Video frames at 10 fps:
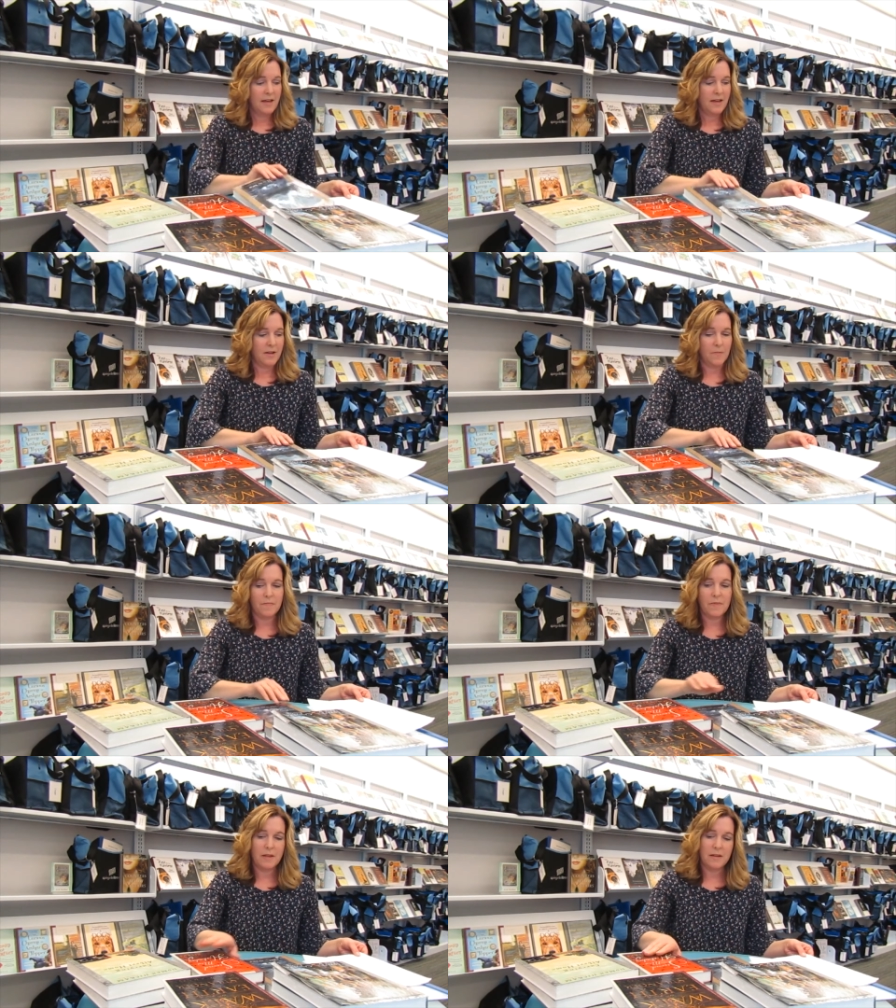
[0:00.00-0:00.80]
Um,
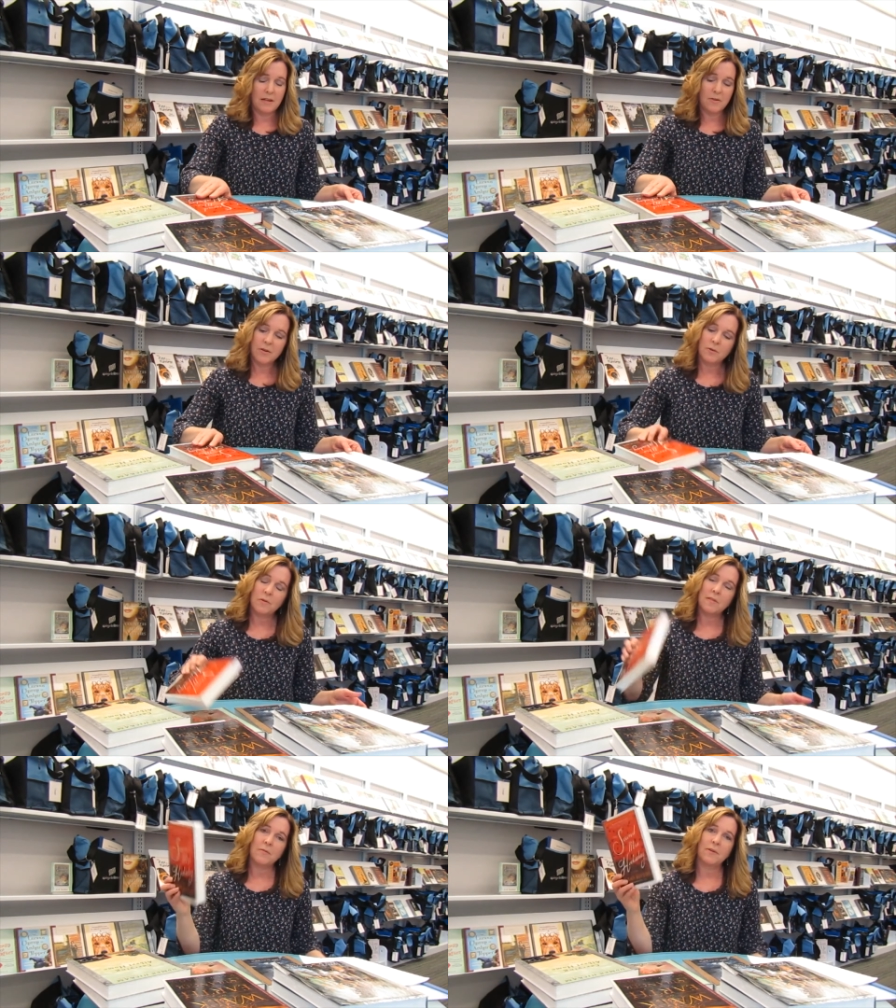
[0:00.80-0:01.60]
another good
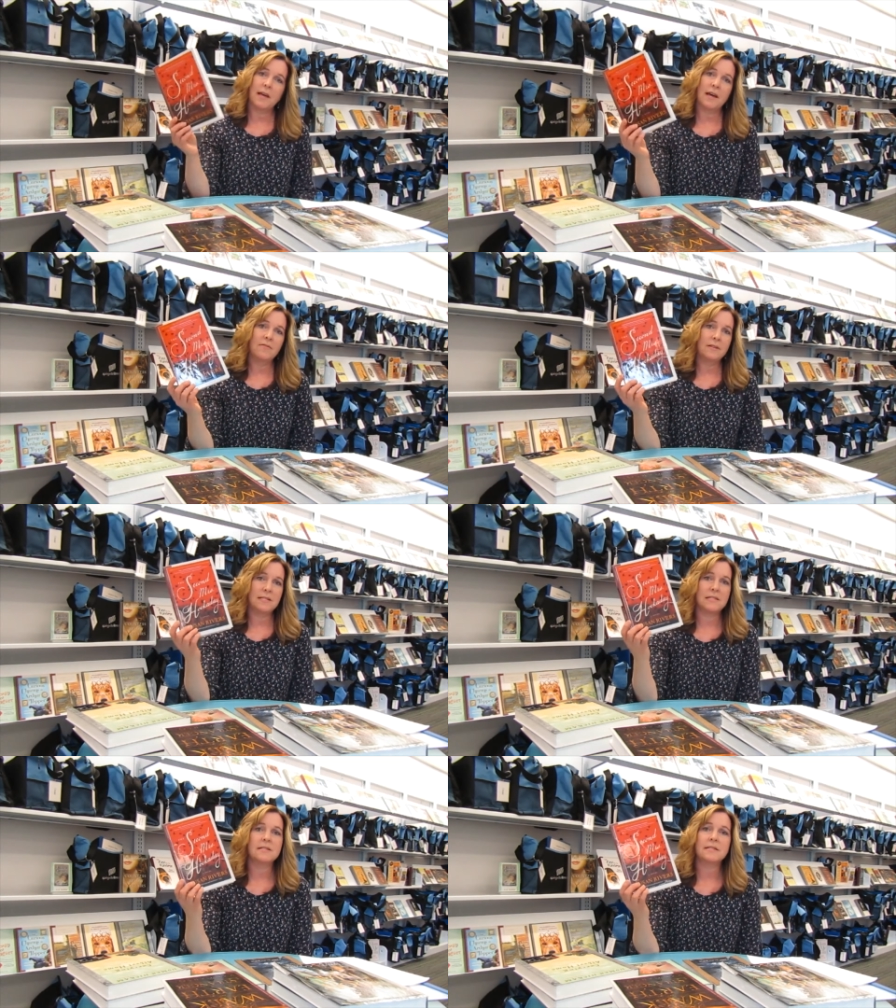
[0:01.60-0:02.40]
one that we have
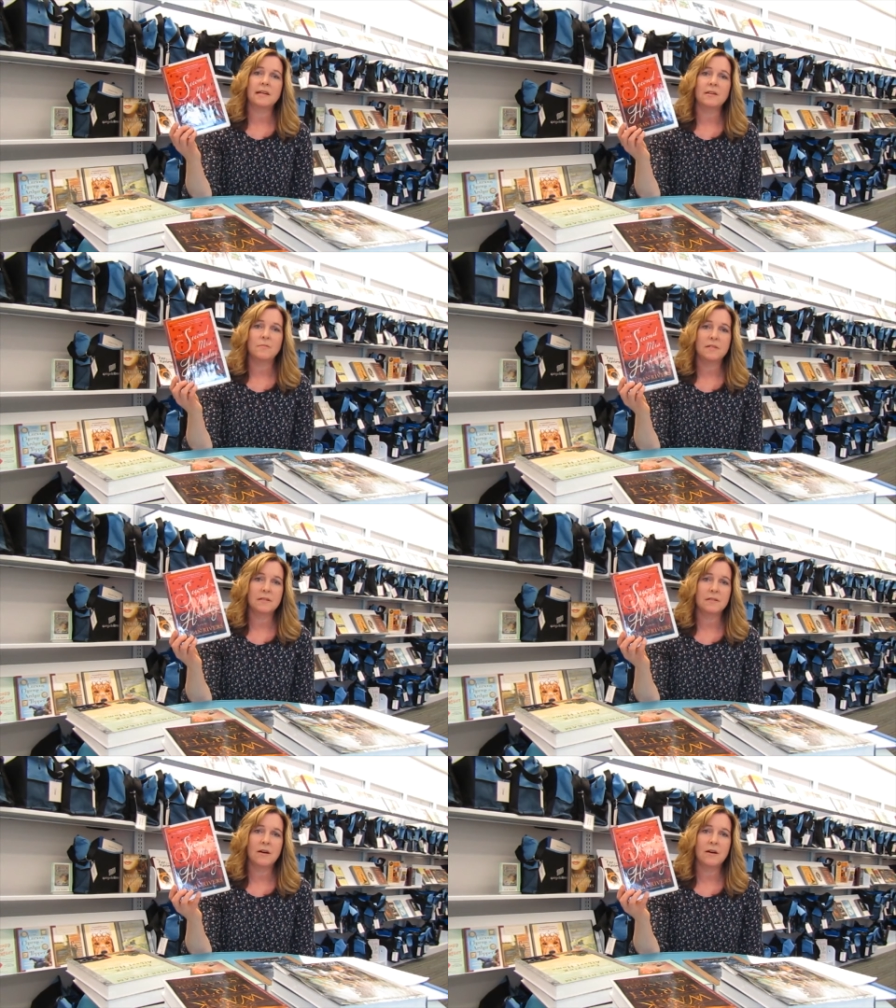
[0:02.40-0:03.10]
is the second Mrs.